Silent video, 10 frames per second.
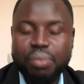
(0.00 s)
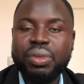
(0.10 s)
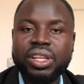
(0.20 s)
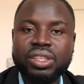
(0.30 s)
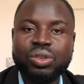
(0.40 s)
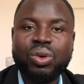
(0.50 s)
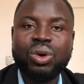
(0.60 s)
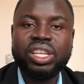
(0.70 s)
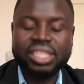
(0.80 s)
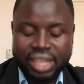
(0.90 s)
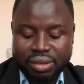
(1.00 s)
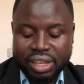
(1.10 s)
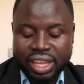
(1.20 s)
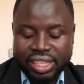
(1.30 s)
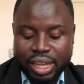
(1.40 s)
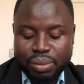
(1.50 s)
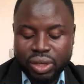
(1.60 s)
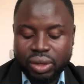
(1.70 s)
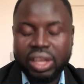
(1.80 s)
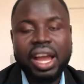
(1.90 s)
built, or it can be
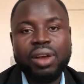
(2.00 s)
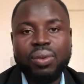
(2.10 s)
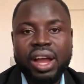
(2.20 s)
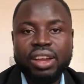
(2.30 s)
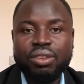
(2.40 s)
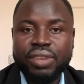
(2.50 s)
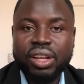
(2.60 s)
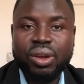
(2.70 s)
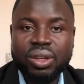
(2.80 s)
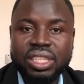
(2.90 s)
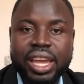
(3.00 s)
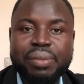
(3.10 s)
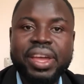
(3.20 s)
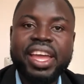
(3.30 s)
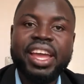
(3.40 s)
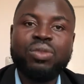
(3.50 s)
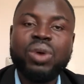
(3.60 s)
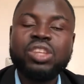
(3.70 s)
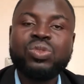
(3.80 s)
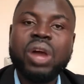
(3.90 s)
acquired over the long time. And
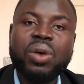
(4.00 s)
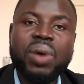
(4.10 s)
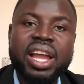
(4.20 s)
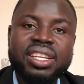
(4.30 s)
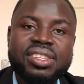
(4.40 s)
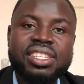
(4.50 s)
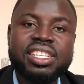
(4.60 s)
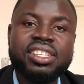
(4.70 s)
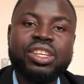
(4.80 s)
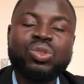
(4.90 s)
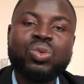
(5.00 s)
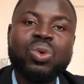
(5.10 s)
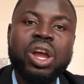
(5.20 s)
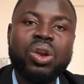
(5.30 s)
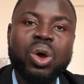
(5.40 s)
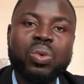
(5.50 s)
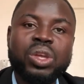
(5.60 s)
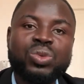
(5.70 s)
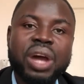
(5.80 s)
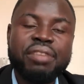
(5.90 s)
once you acquire this skill, it will go a long way
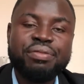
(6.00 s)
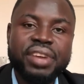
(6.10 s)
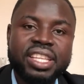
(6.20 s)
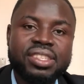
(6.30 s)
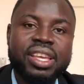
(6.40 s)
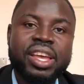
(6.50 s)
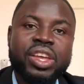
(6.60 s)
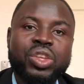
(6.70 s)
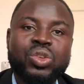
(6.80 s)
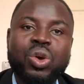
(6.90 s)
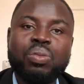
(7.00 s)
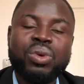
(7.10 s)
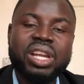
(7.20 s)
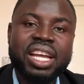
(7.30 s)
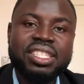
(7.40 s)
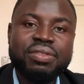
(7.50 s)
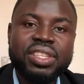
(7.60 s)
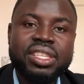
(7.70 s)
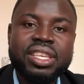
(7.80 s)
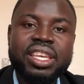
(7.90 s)
to affect your
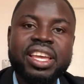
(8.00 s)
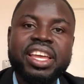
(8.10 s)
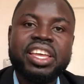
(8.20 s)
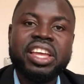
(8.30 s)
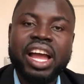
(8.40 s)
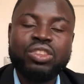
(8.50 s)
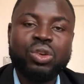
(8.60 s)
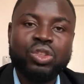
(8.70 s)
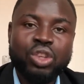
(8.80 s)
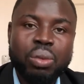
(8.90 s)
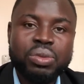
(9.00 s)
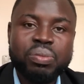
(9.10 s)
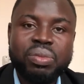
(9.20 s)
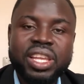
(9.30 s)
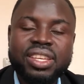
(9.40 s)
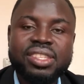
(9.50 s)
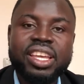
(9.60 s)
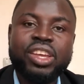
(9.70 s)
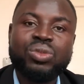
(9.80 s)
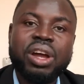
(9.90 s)
productivity at your job place,
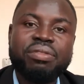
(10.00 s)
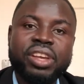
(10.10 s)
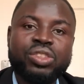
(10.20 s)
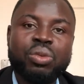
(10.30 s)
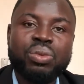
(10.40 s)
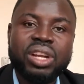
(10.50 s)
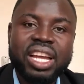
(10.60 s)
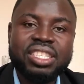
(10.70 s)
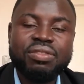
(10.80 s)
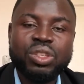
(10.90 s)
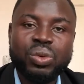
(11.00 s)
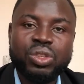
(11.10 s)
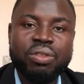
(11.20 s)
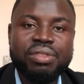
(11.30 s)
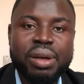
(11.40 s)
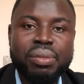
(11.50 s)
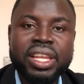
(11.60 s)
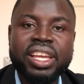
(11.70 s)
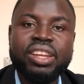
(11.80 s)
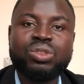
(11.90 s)
it will affect your productivity with your family, and